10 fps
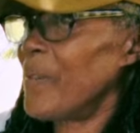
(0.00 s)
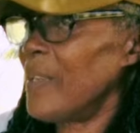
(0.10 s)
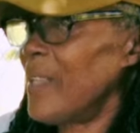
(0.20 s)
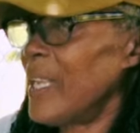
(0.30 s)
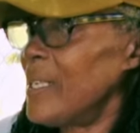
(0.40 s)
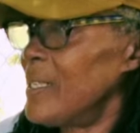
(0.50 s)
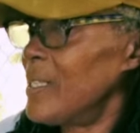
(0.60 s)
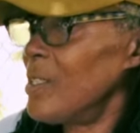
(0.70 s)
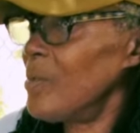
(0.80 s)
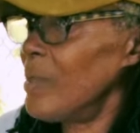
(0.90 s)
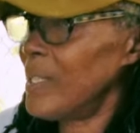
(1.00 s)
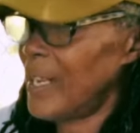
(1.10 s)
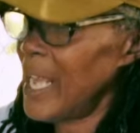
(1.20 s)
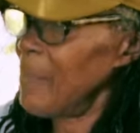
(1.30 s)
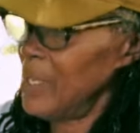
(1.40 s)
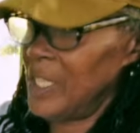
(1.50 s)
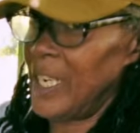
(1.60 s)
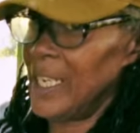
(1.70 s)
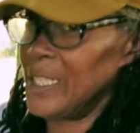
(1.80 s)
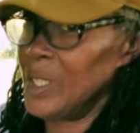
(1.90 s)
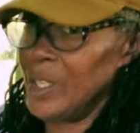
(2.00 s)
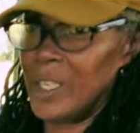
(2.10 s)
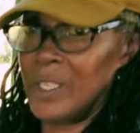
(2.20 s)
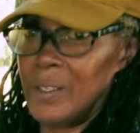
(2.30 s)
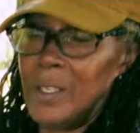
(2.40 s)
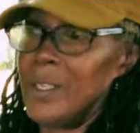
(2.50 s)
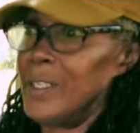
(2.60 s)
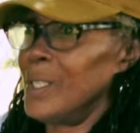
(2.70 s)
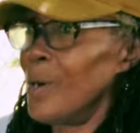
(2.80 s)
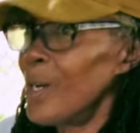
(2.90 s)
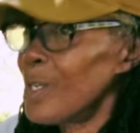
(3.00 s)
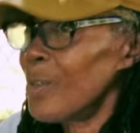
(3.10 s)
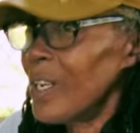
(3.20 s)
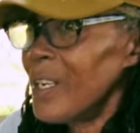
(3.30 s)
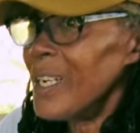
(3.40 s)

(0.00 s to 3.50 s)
and they could still, with climate change, you can do okra,